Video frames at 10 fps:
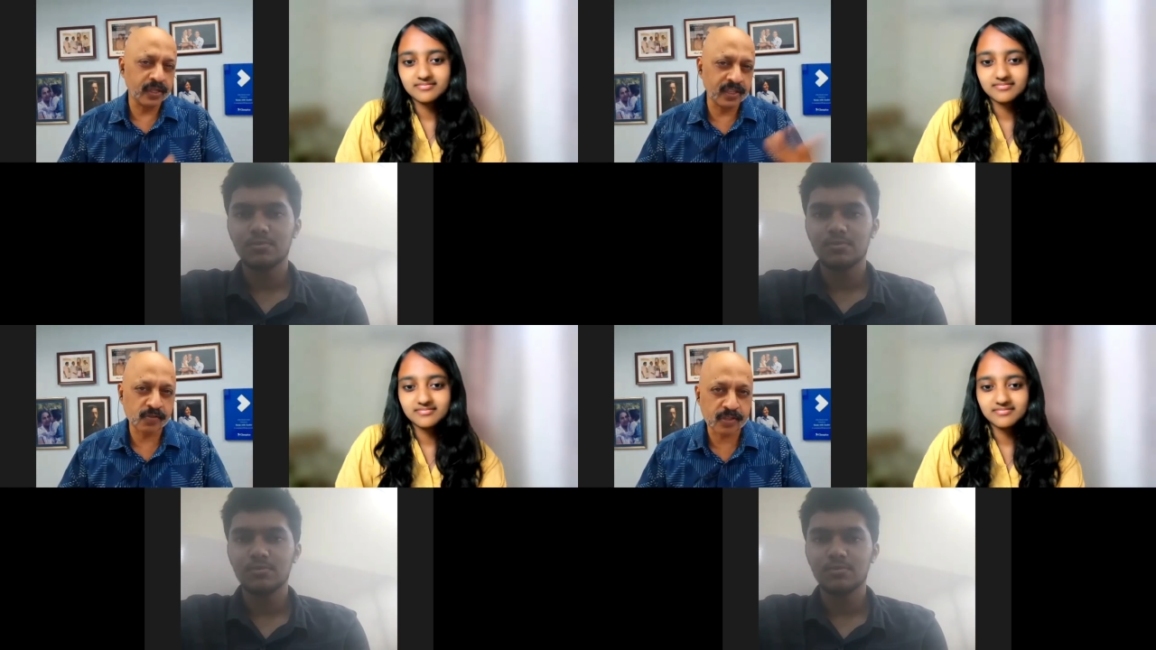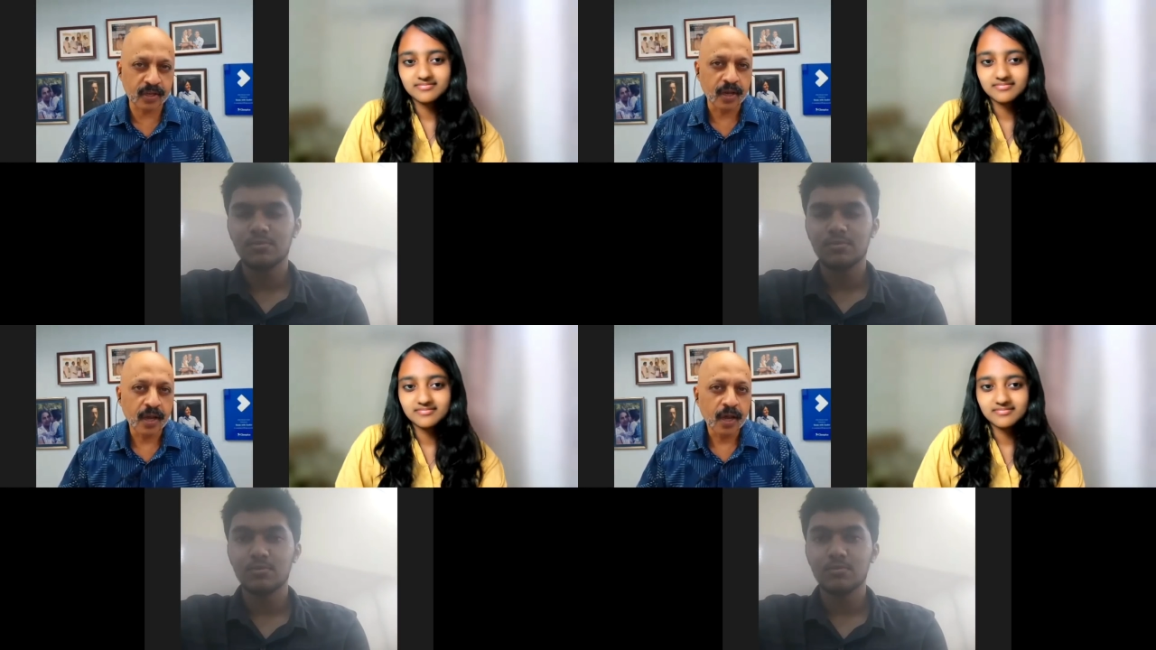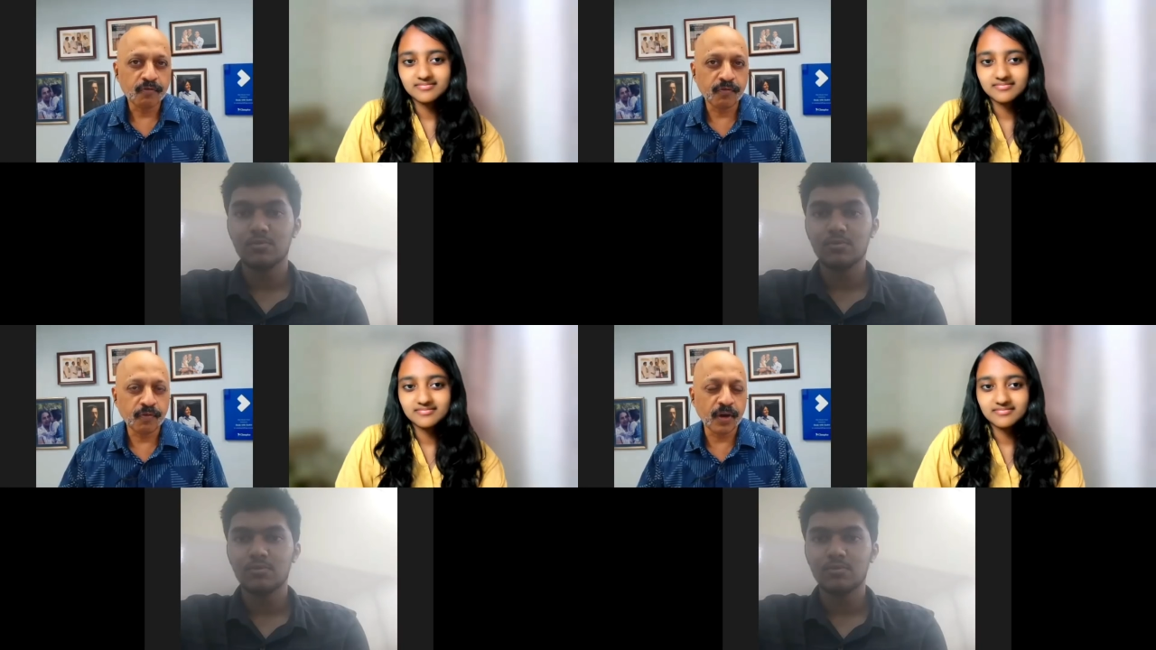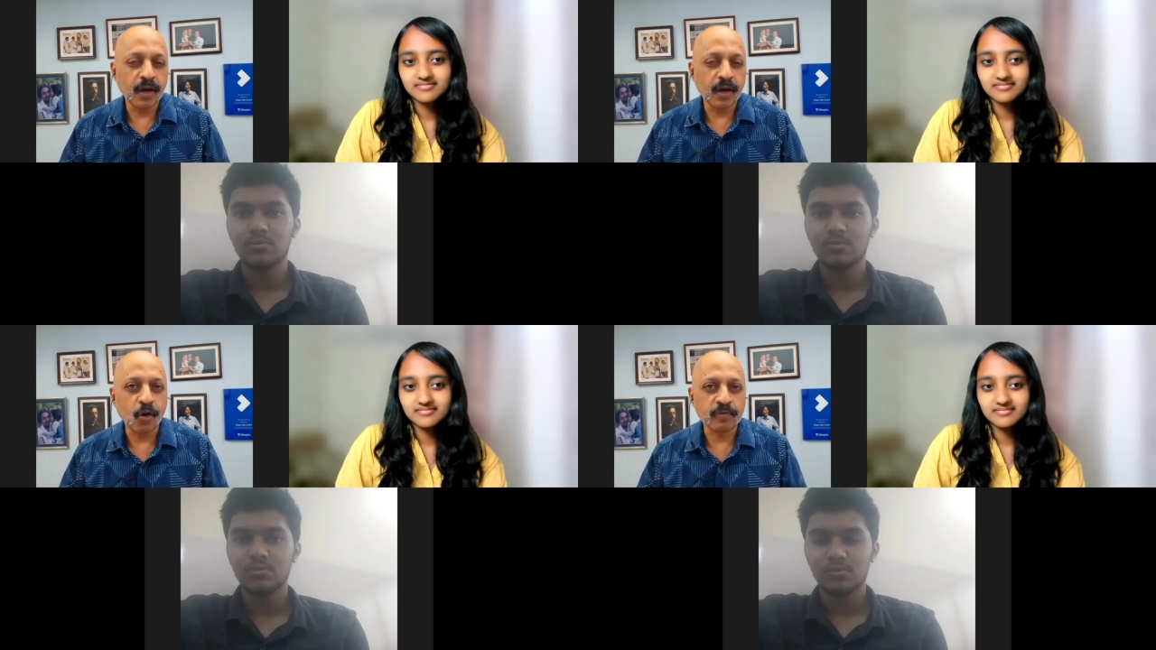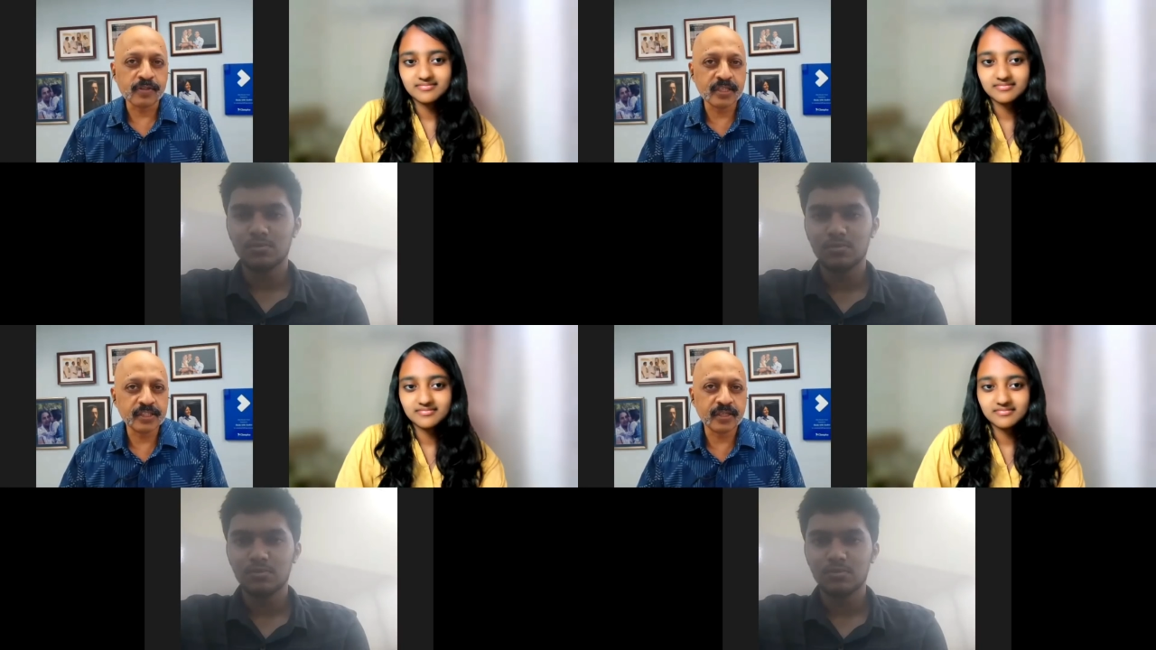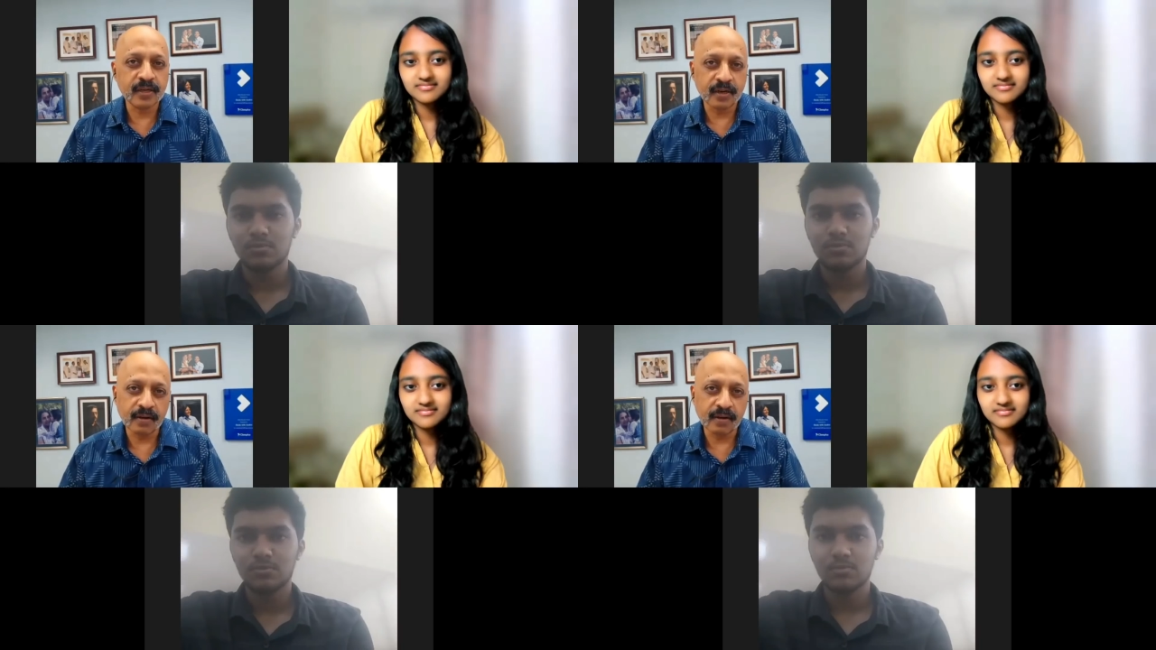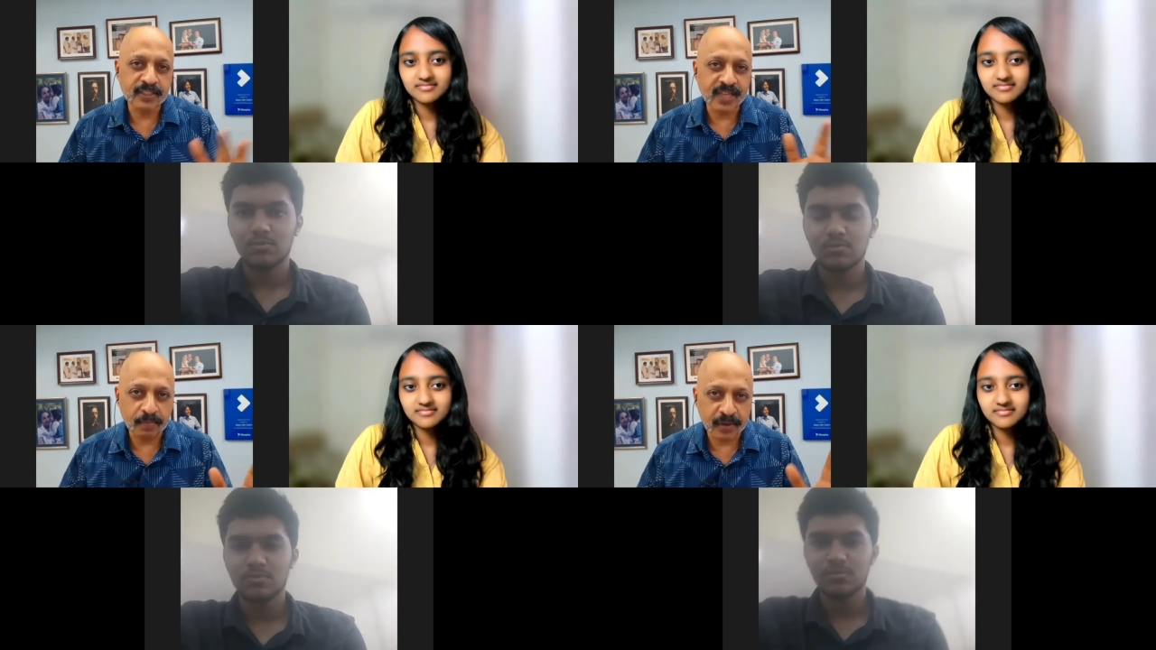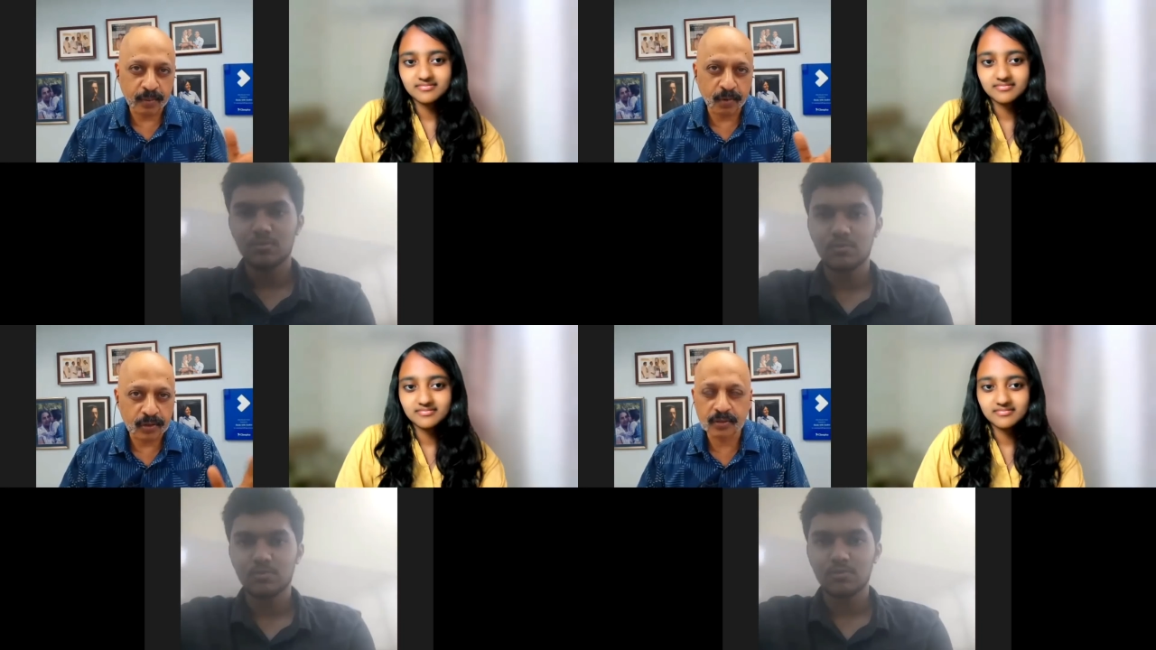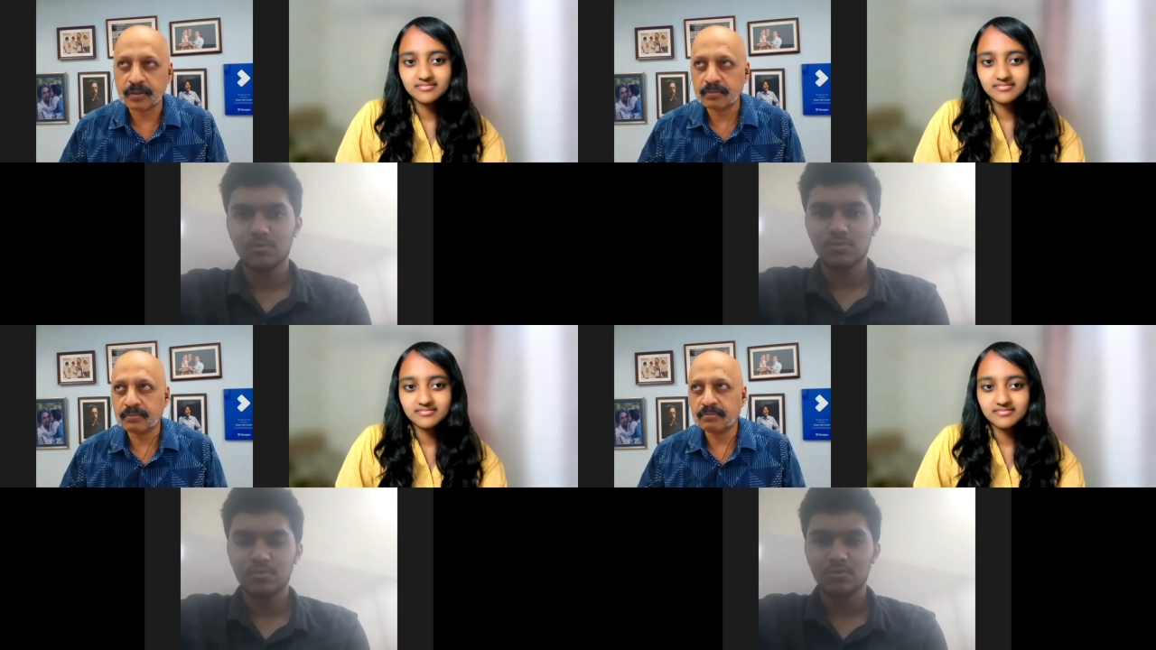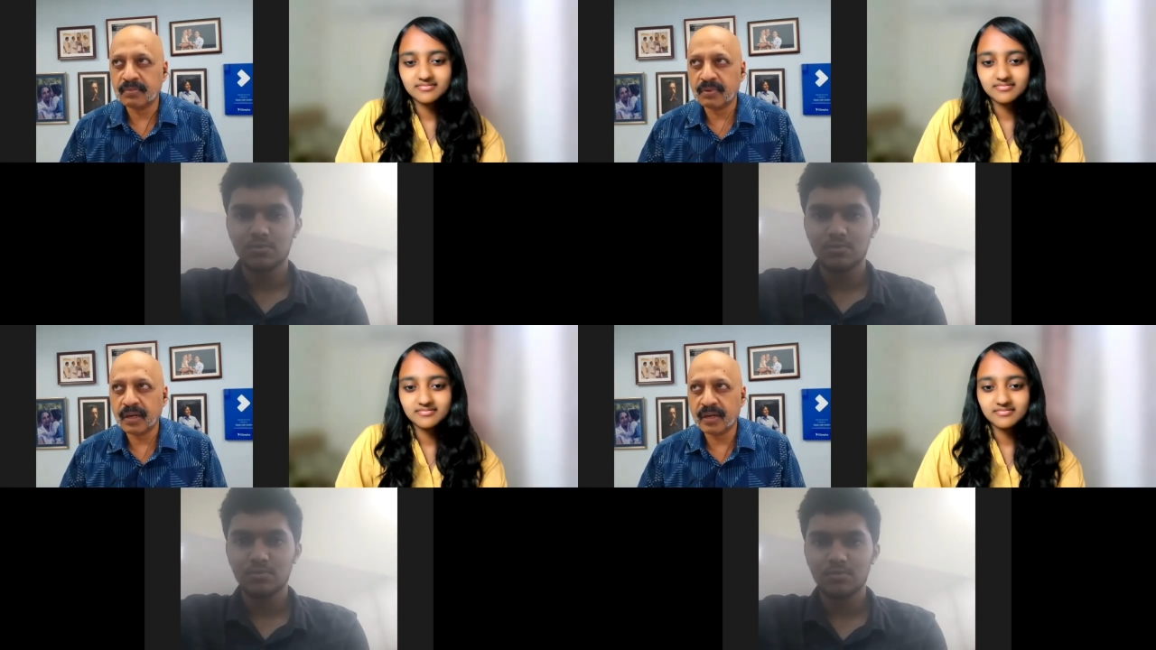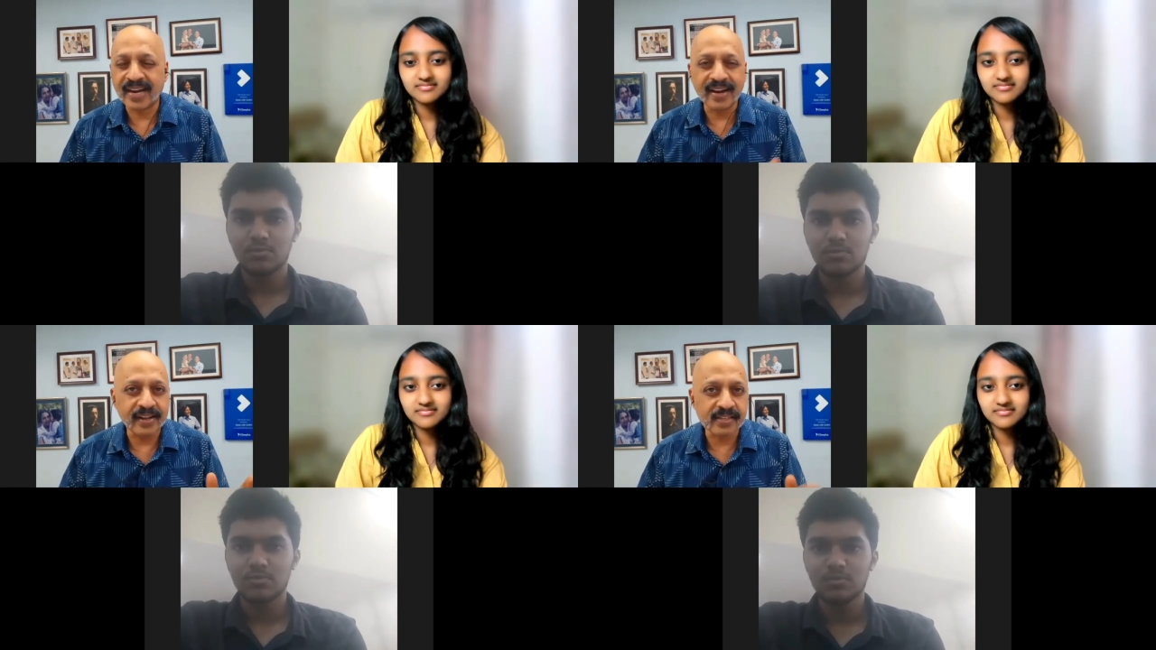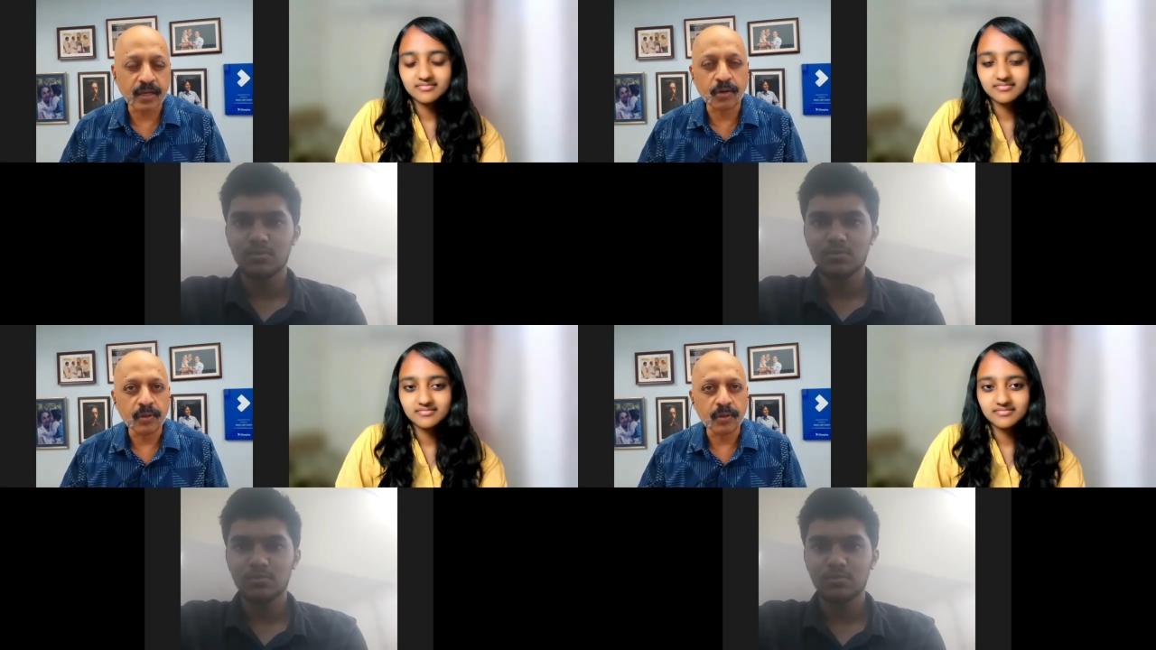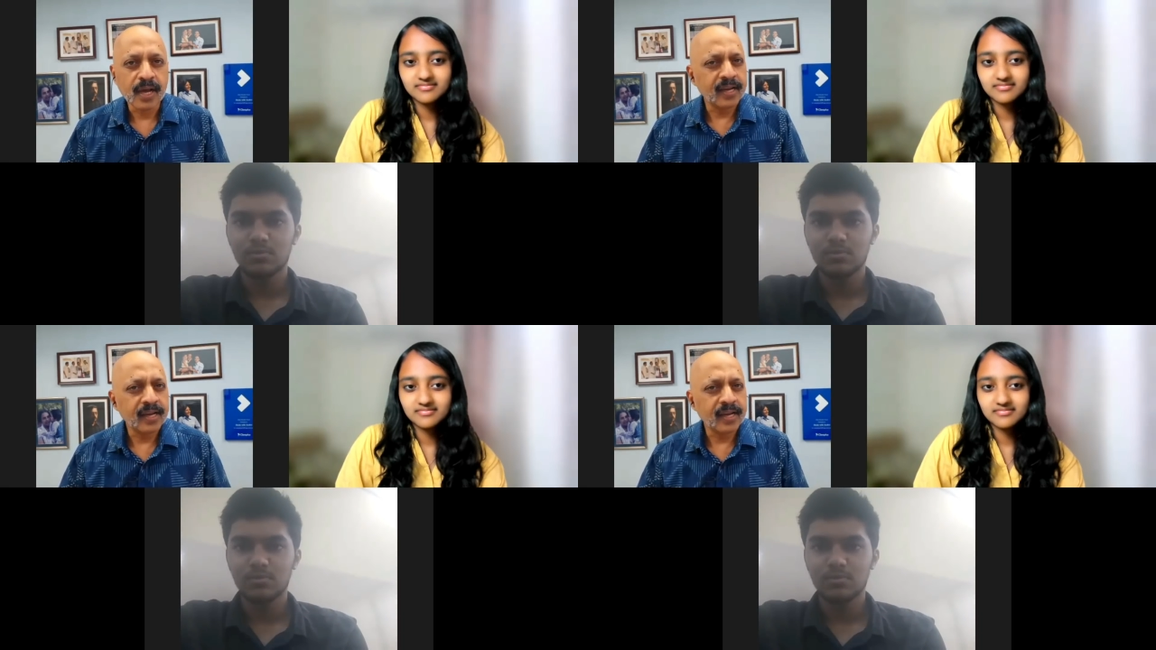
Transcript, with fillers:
Speaker 1: This was a uh, conversation which happened about 10 days ago.